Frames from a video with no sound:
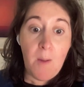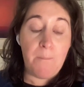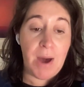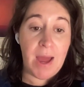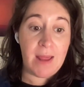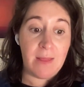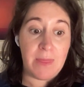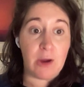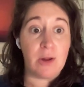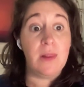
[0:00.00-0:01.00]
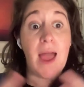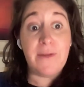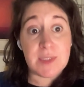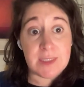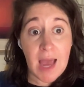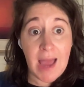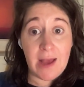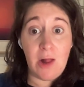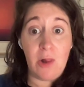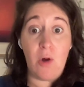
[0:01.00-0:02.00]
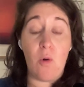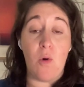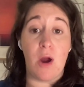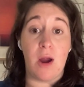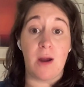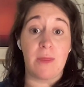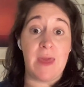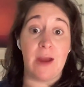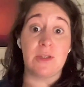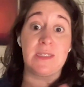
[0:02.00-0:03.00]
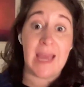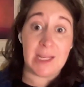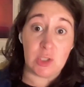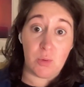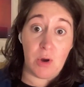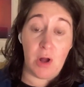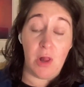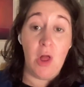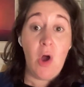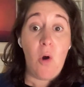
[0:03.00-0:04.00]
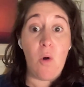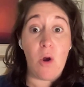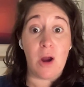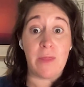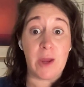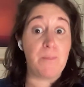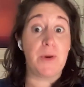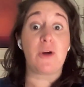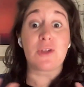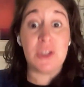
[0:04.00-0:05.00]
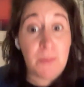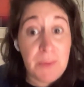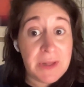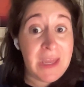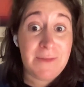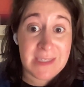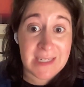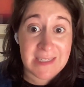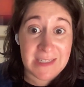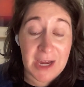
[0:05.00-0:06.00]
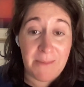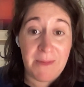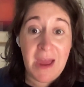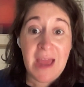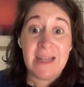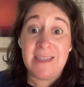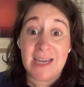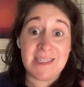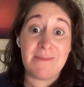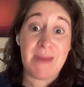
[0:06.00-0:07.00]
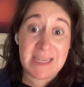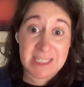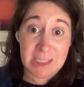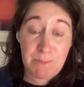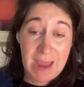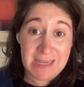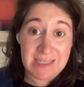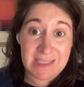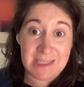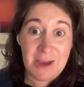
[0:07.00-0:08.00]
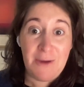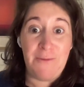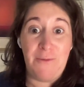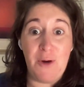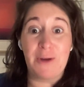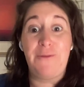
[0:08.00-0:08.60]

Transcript: but their lifestyle or their schedule or their personal belief system doesn't make space for